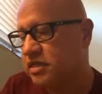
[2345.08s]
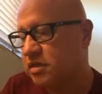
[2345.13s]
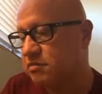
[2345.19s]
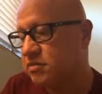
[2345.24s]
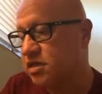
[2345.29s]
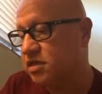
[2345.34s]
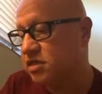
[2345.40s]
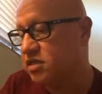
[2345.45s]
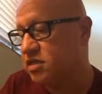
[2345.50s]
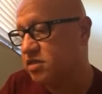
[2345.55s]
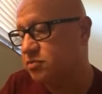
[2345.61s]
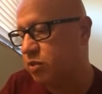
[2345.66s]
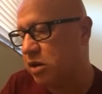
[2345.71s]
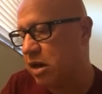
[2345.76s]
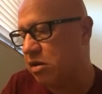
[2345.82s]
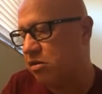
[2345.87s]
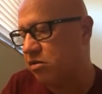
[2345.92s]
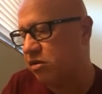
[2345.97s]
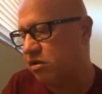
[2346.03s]
something she's
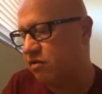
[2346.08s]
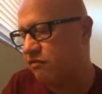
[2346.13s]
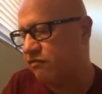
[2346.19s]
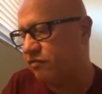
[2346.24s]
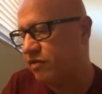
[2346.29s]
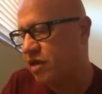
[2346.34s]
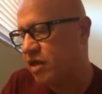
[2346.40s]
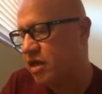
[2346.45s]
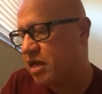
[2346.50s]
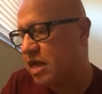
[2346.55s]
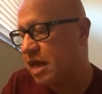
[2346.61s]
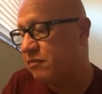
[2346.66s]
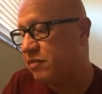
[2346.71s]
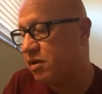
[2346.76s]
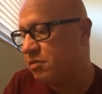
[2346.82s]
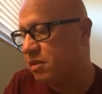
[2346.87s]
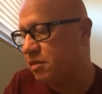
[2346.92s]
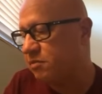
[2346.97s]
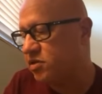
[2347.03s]
proud of and
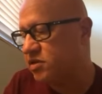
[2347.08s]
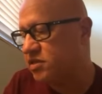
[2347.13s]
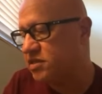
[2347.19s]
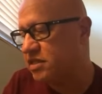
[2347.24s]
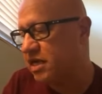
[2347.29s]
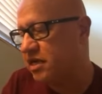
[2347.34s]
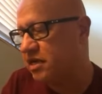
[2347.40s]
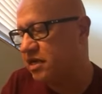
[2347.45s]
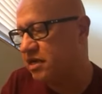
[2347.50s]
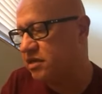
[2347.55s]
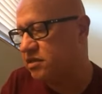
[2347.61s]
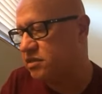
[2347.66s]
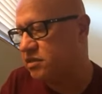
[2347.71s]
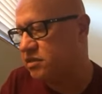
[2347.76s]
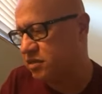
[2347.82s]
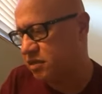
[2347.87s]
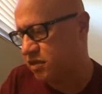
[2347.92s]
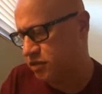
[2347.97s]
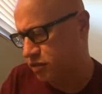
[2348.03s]
remembers taking to,
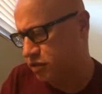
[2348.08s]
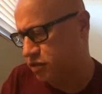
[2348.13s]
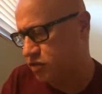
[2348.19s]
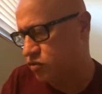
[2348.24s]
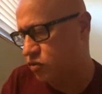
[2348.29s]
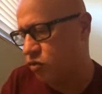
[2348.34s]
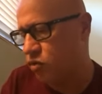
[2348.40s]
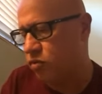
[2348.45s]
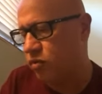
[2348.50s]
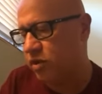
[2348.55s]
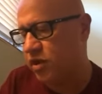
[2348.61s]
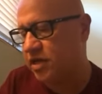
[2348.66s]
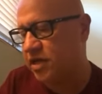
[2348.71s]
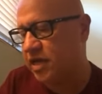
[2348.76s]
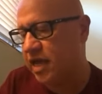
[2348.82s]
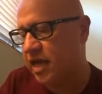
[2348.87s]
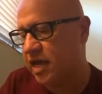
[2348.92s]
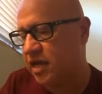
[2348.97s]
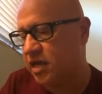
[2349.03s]
to school one
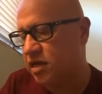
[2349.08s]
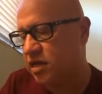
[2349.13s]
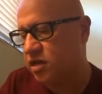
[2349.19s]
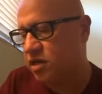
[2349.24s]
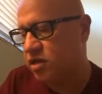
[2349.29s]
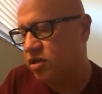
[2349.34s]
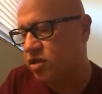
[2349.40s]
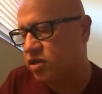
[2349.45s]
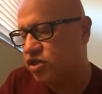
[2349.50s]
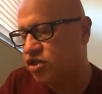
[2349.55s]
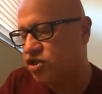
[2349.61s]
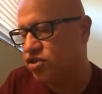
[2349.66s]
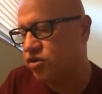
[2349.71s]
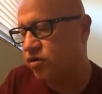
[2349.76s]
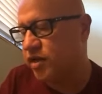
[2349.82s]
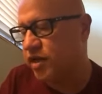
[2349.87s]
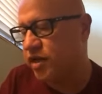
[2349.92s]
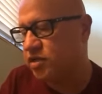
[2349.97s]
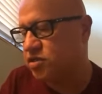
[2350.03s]
day,
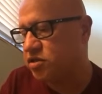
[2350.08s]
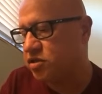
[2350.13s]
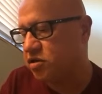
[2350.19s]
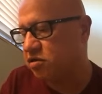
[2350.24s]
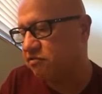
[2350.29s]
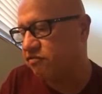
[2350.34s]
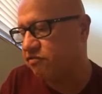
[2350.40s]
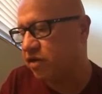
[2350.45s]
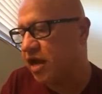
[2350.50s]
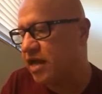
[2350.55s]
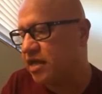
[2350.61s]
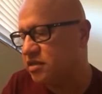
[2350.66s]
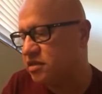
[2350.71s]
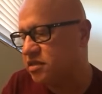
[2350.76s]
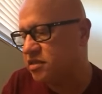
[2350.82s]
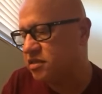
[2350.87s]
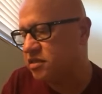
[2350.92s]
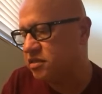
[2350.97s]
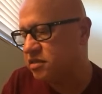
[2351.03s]
showing it to her
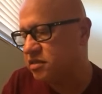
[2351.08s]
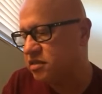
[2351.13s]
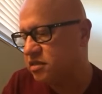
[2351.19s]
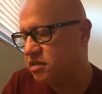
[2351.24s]
friends.